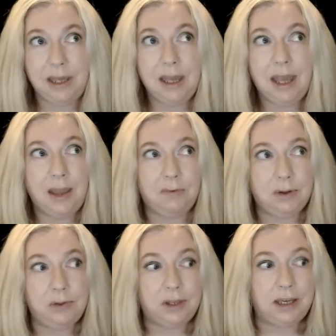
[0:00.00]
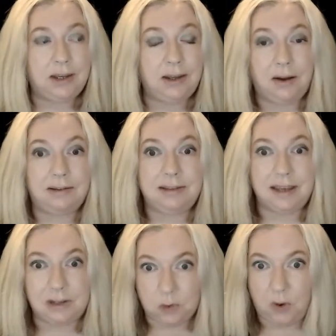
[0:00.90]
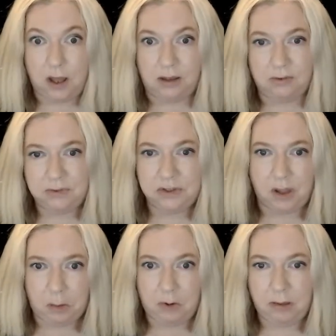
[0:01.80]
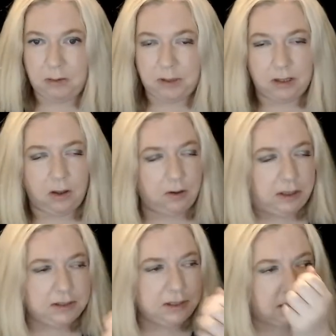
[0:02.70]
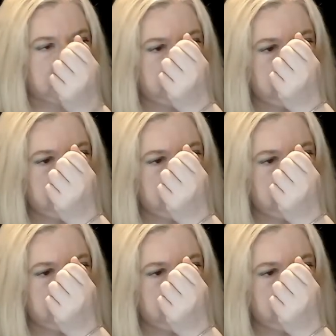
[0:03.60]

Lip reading: everything on day 12, so it'll probably be the longest clip.